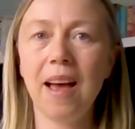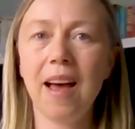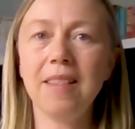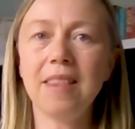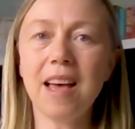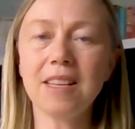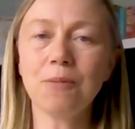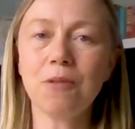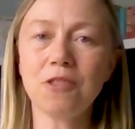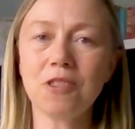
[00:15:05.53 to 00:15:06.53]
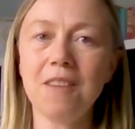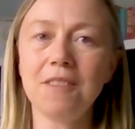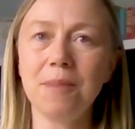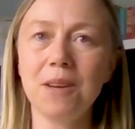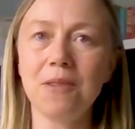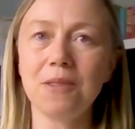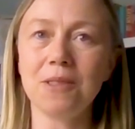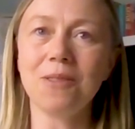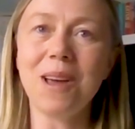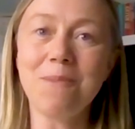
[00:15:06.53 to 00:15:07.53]
And that's what drives me on.
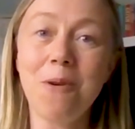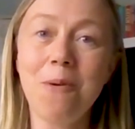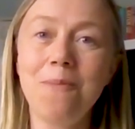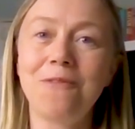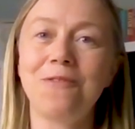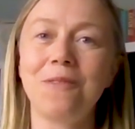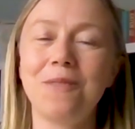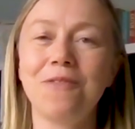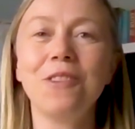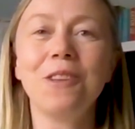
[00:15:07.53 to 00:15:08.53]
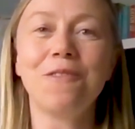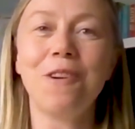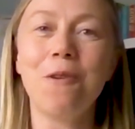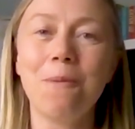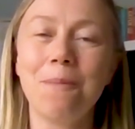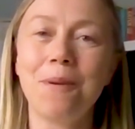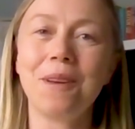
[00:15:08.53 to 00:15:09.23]
So I'm full of hope,